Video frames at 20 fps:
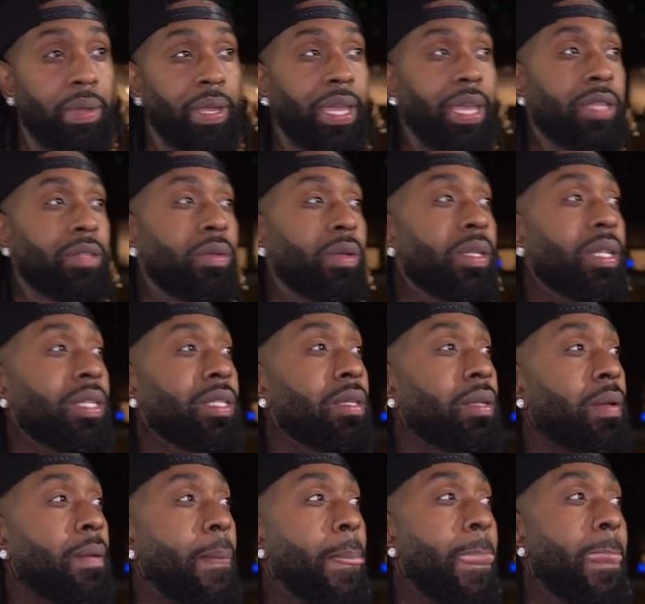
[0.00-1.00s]
but guess what? of
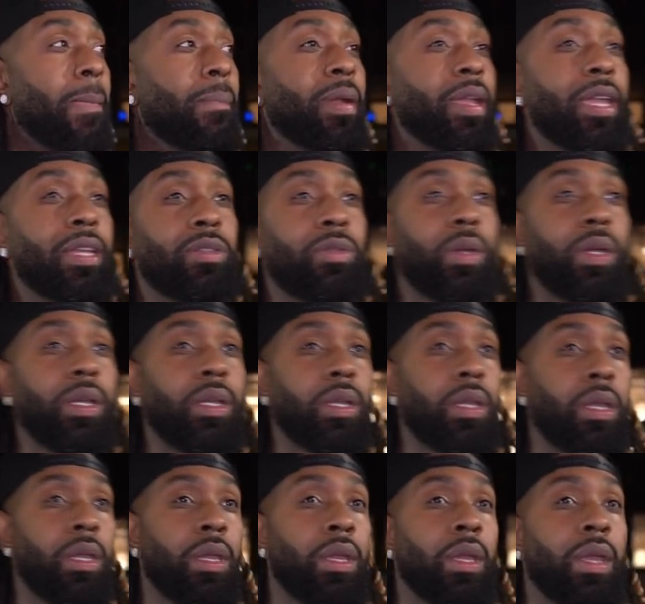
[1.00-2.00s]
battle rap, but guess no what? matter
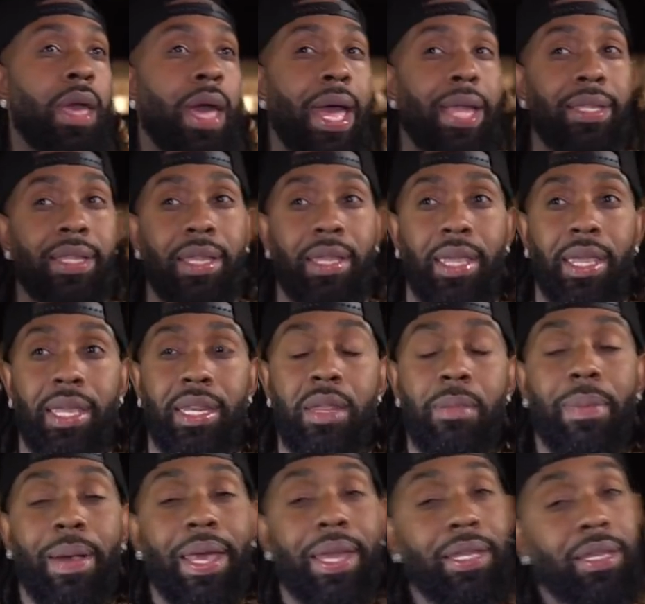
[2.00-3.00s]
what. I think
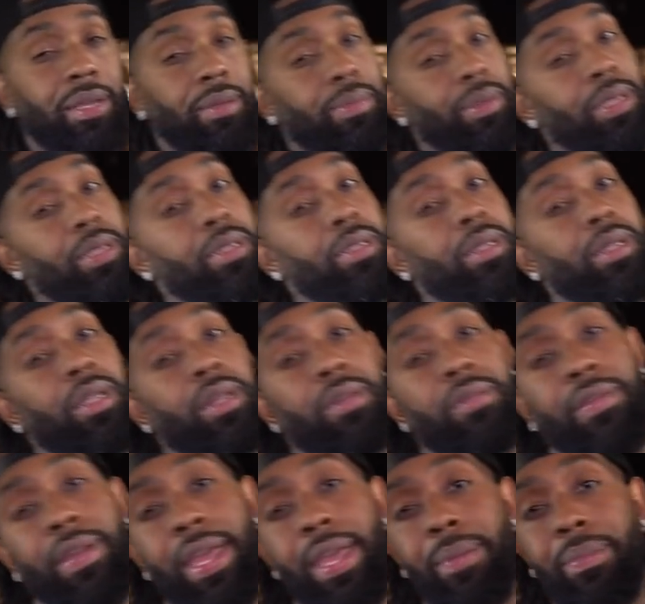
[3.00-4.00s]
anybody can be
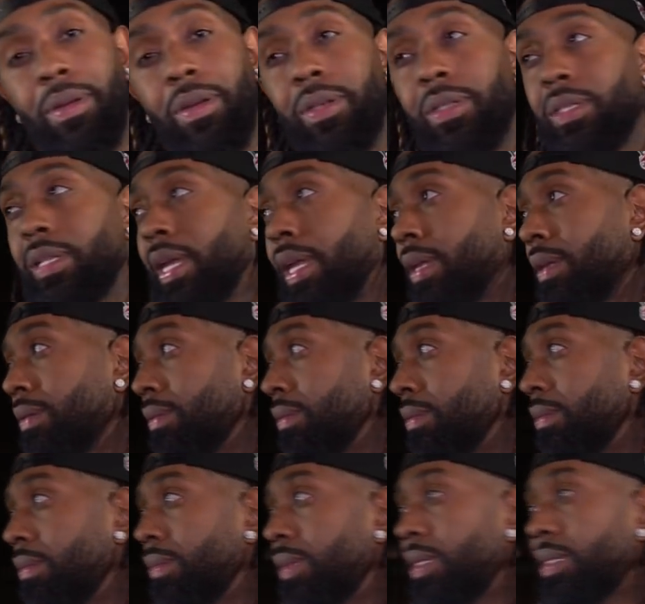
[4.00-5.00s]
solidified, bro. It's like,
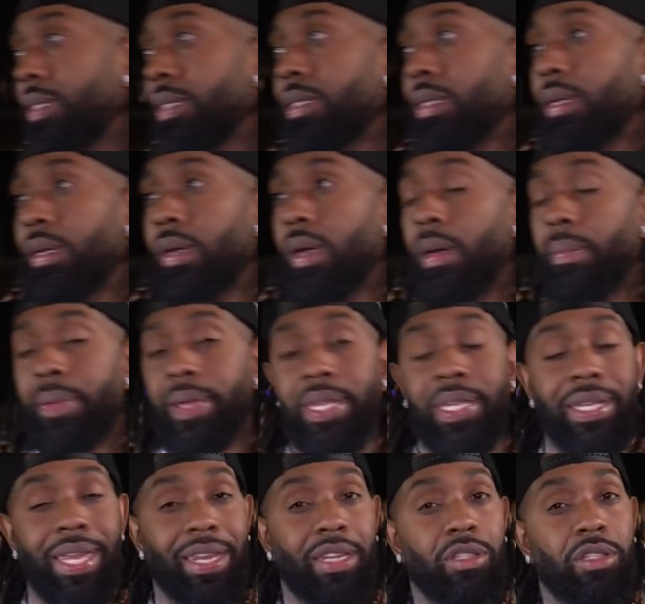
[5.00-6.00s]
this is an
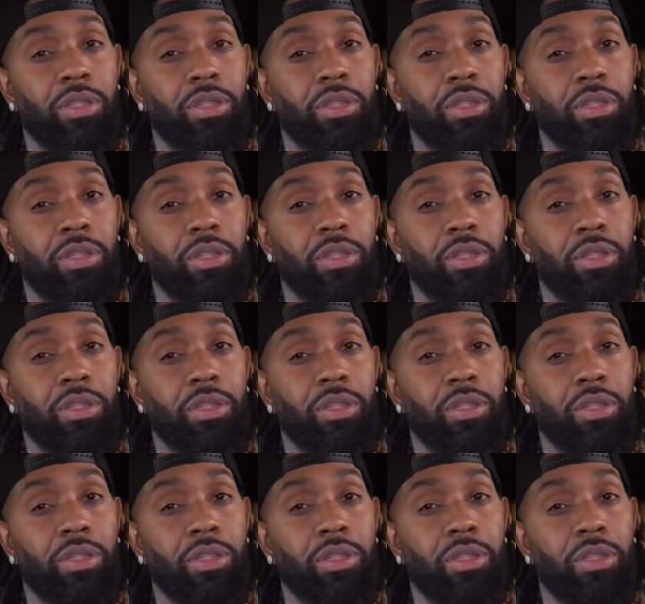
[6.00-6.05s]
opinionated